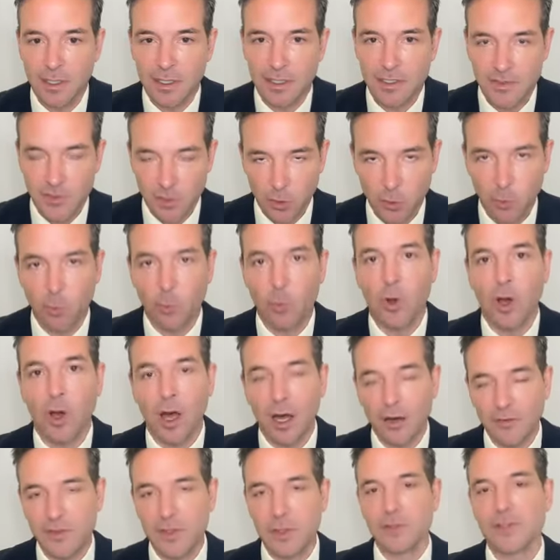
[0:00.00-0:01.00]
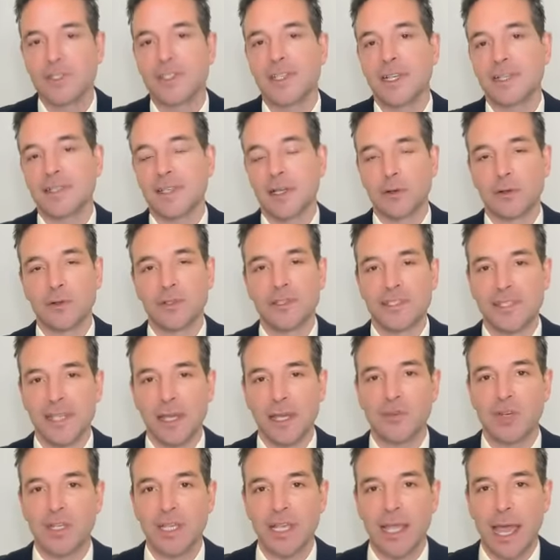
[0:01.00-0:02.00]
So of those
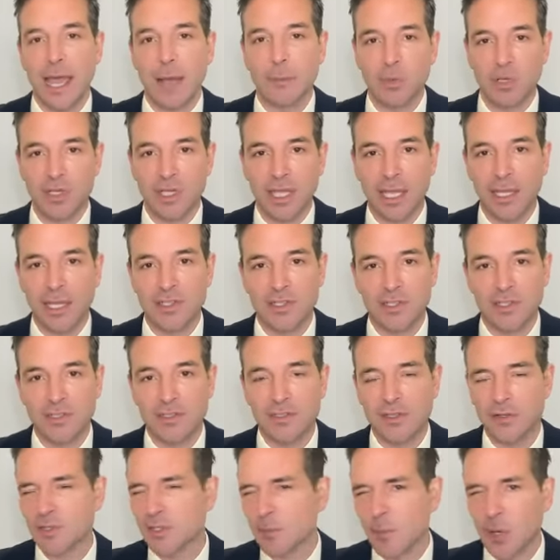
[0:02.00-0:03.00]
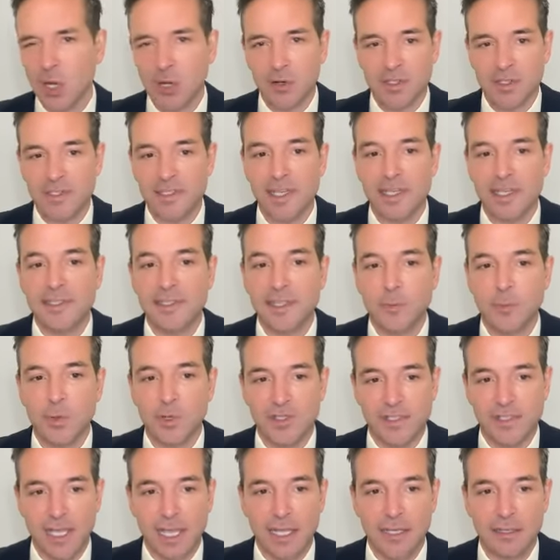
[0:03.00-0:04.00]
670 applications, so it's about a
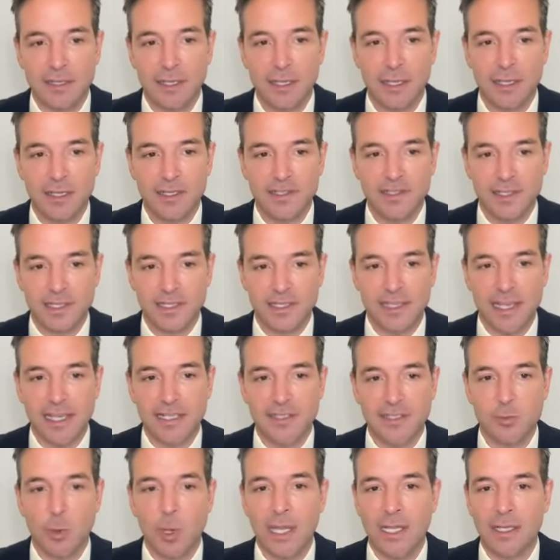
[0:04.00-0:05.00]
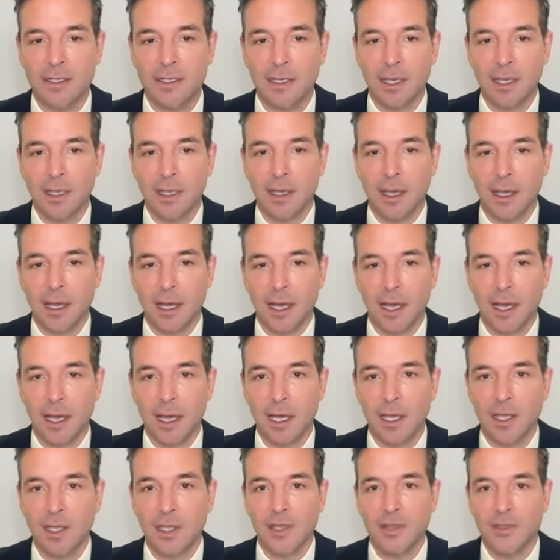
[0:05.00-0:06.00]
60% success rate,
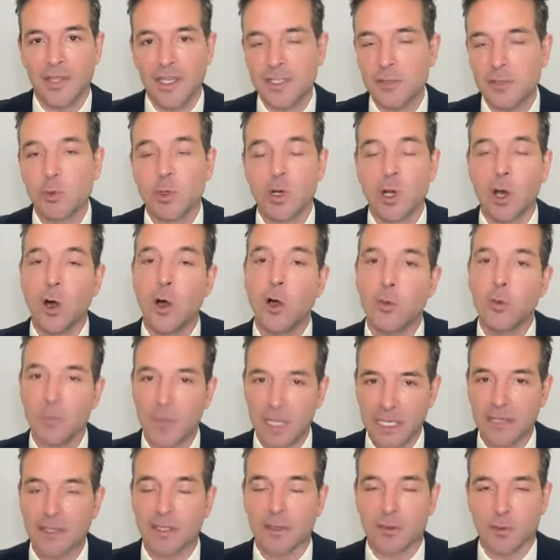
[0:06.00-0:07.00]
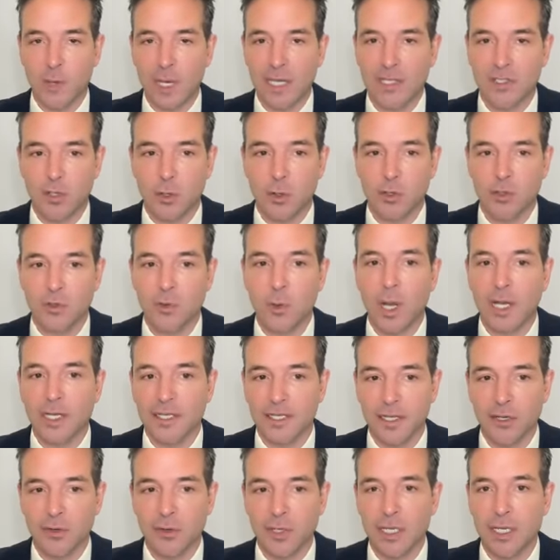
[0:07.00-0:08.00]
these would all meet the threshold
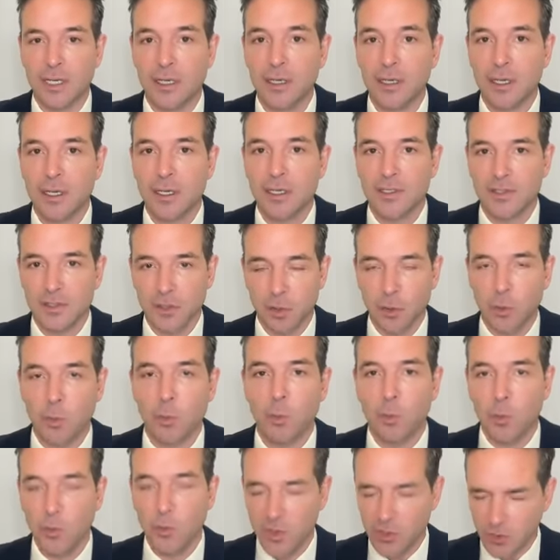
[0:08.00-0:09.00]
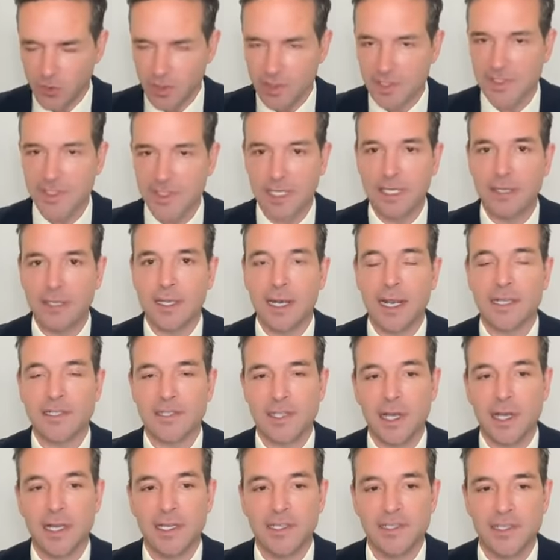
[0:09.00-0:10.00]
criteria. So you can see that
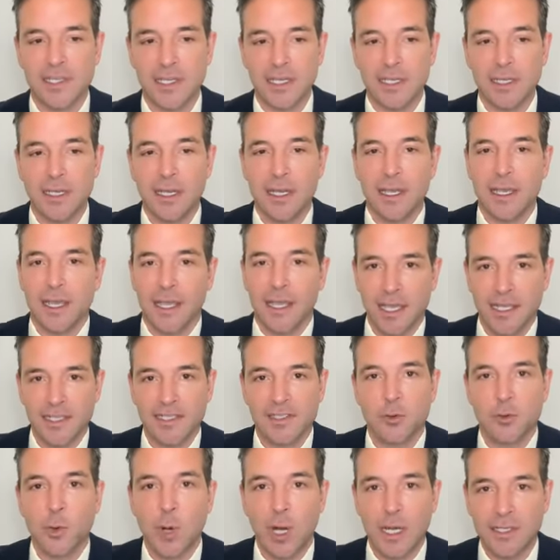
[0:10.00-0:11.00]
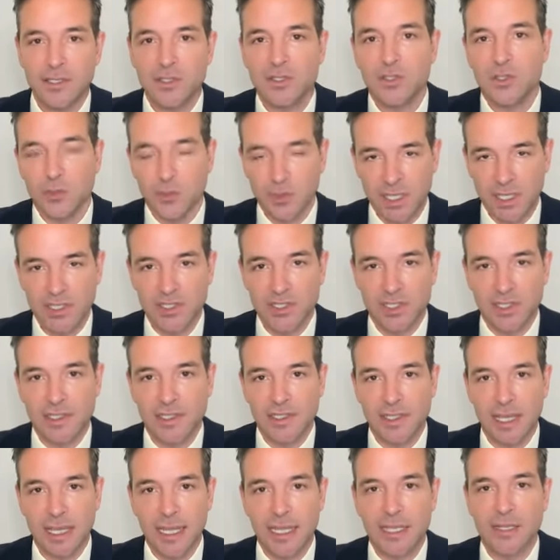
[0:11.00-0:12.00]
SIAC is quite
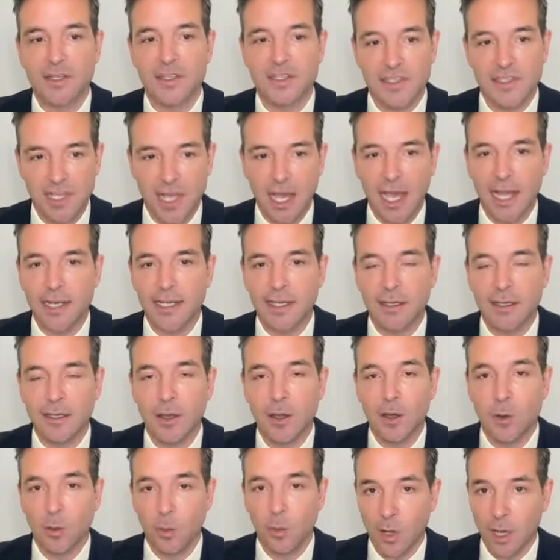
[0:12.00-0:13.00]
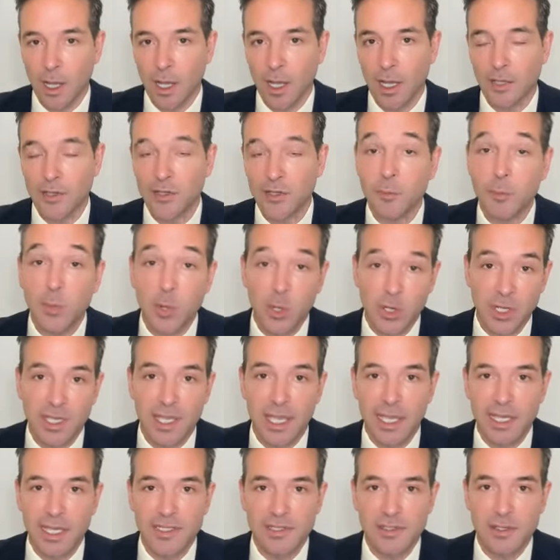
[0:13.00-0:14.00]
judicious in deciding to put a
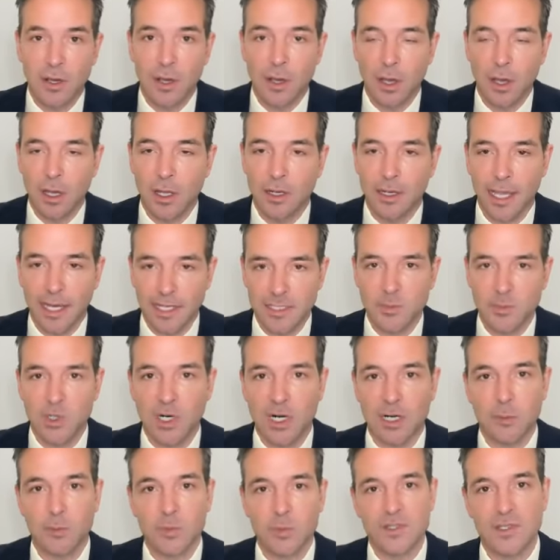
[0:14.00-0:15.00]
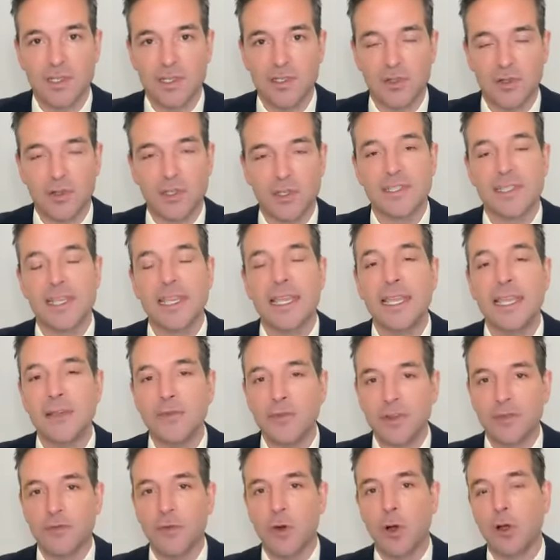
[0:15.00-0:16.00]
case on expedited procedure, because
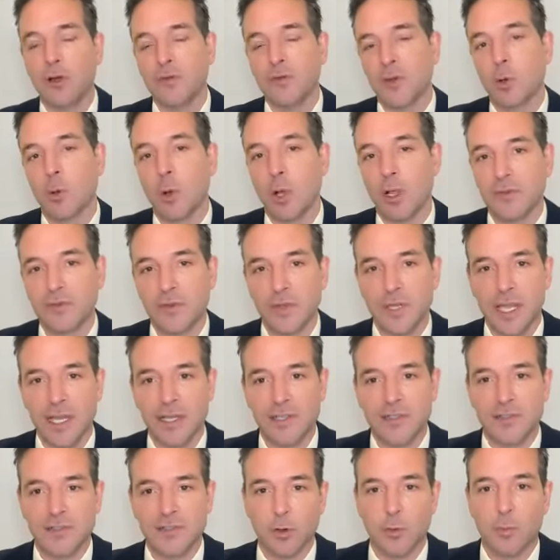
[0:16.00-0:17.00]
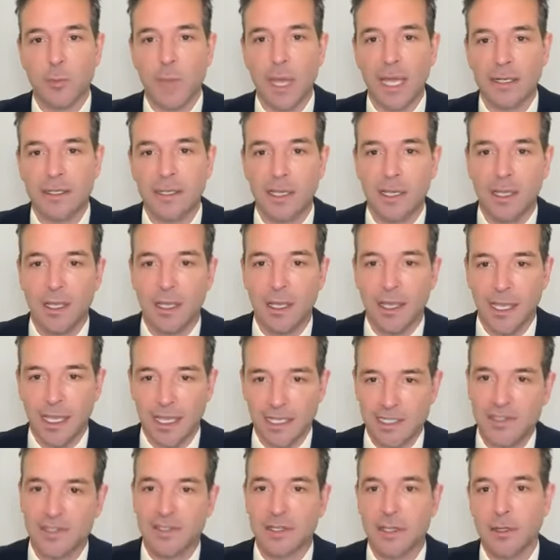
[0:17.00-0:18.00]
even if all of the qualifications are met,
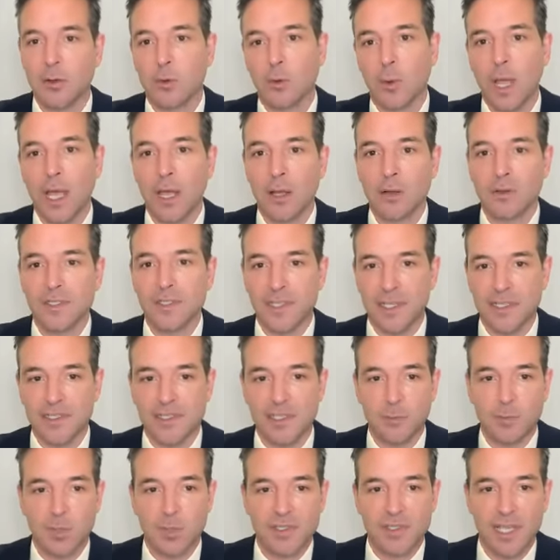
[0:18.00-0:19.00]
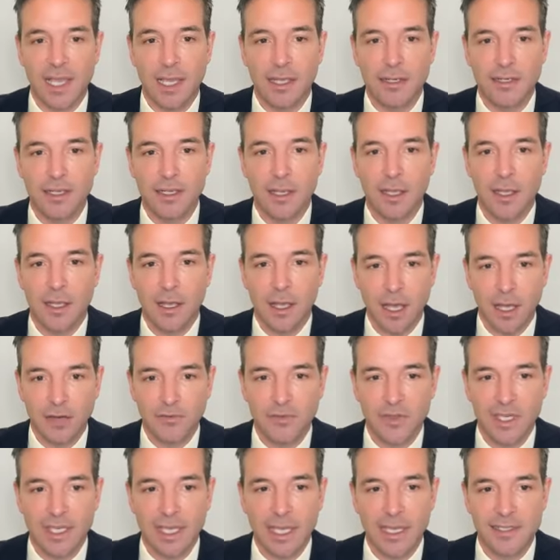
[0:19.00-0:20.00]
it's still around 60% of
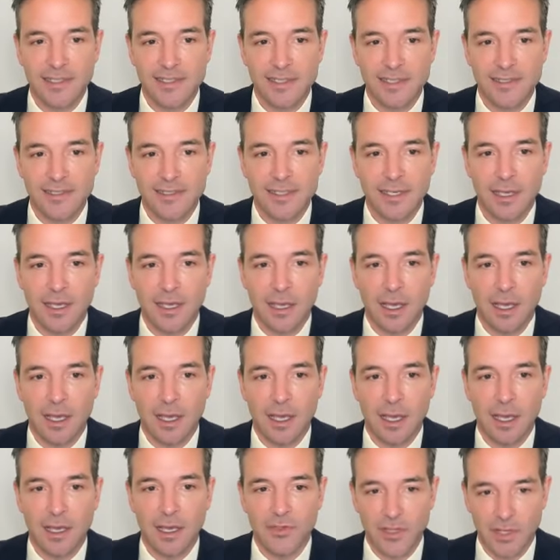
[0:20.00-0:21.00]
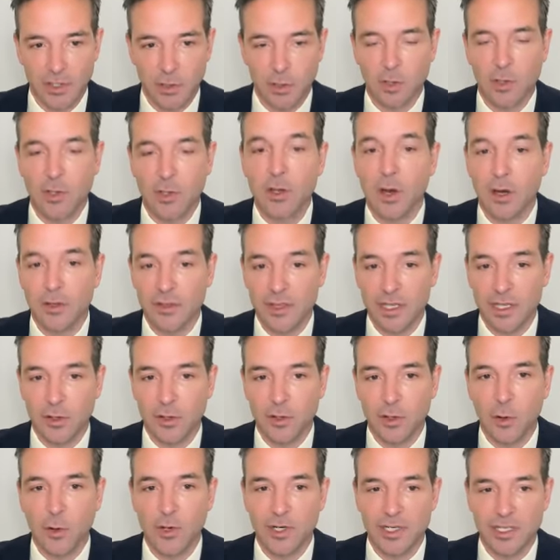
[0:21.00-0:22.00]
the cases that are
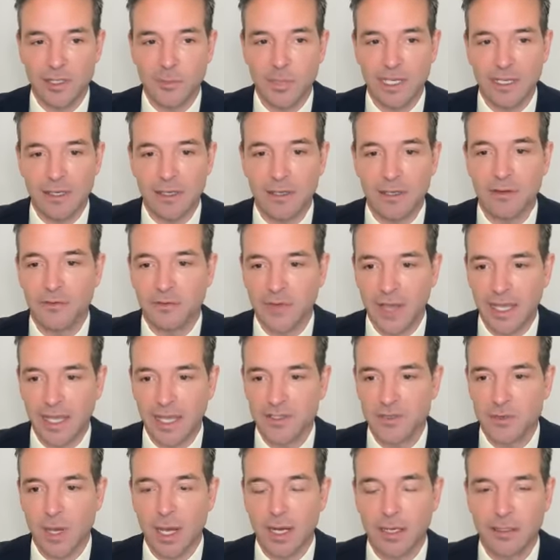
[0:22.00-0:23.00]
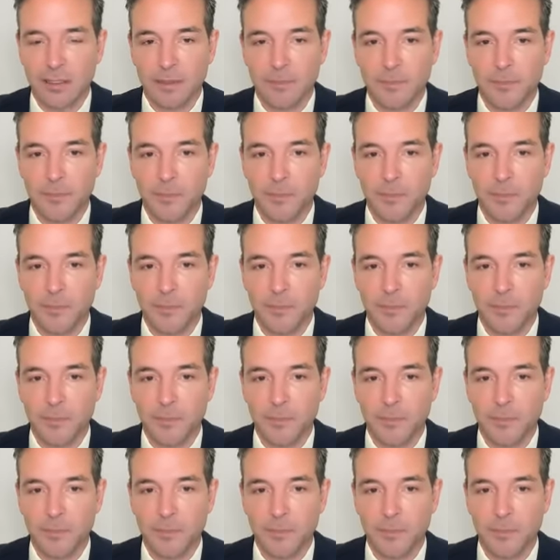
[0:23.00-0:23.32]
going to be fast-tracked.